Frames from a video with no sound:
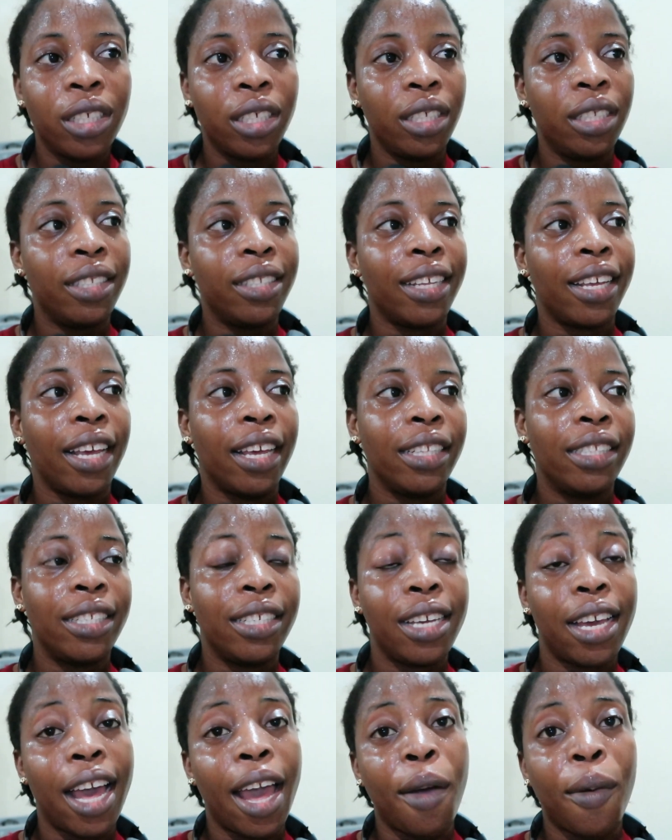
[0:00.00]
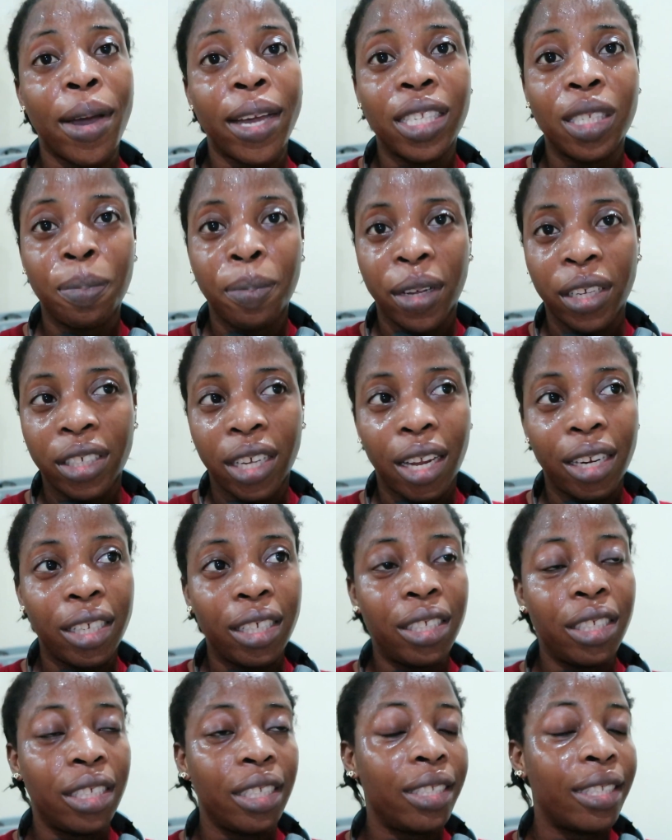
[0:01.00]
She's a DIY
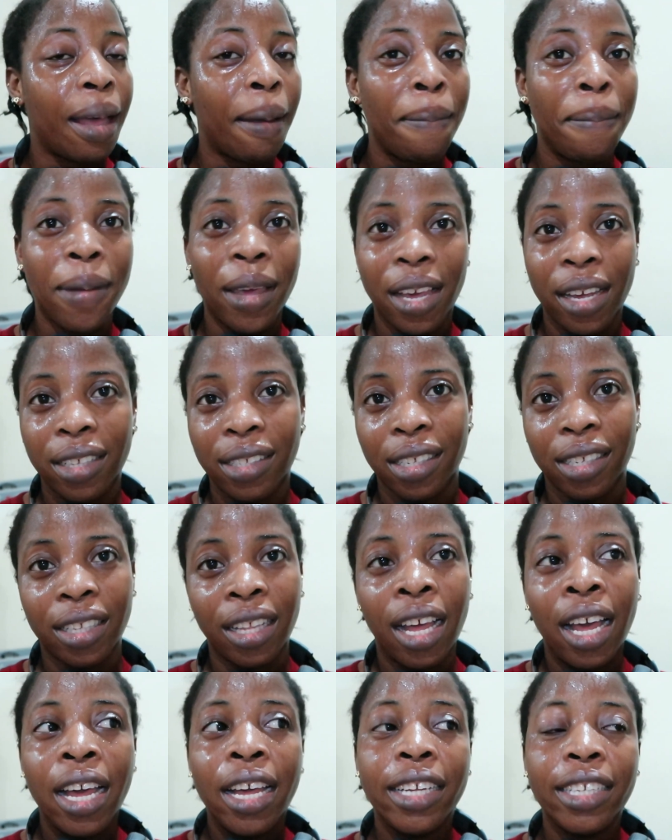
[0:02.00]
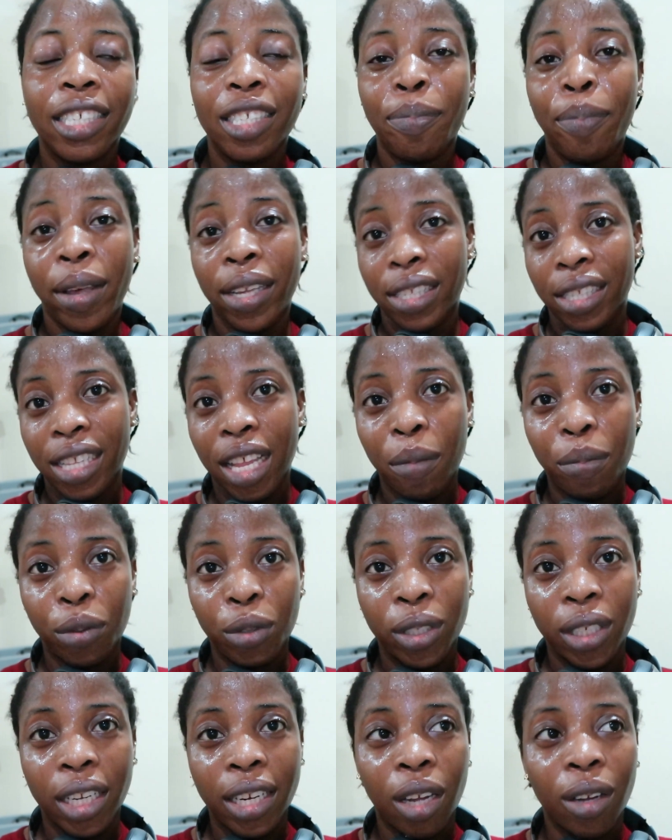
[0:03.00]
specialist. She's amazing. She's based in
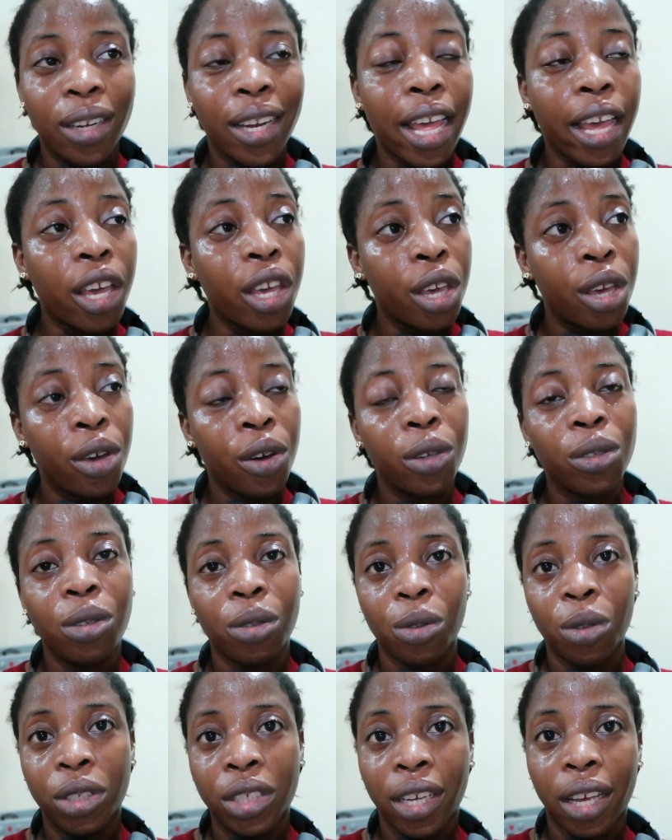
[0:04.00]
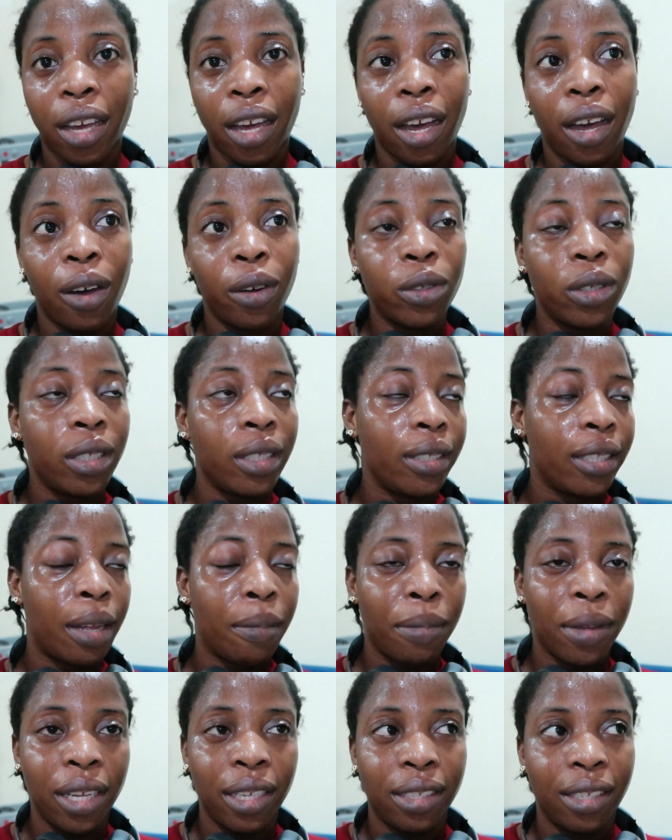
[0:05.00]
Abuja, and I'd like you all to go check her out. She's
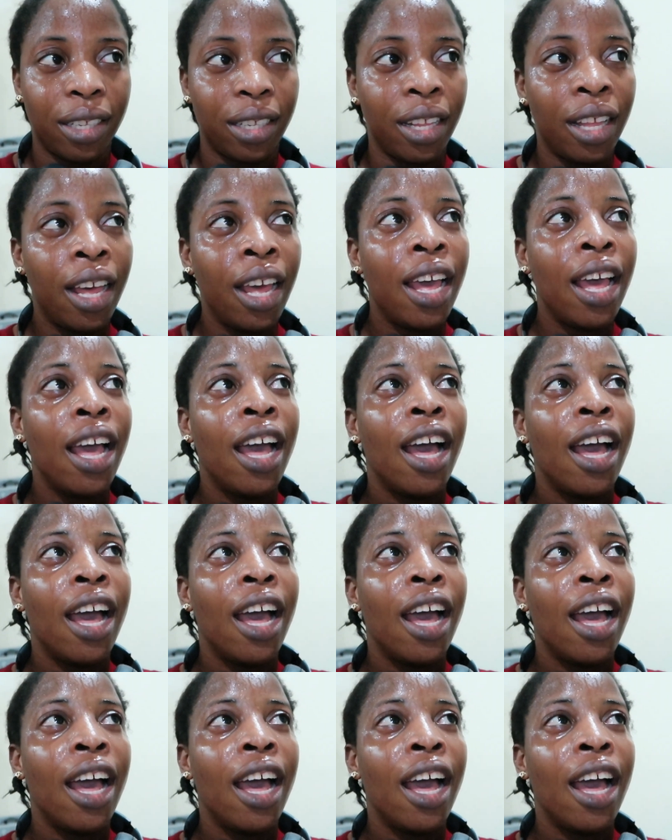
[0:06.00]
amazing.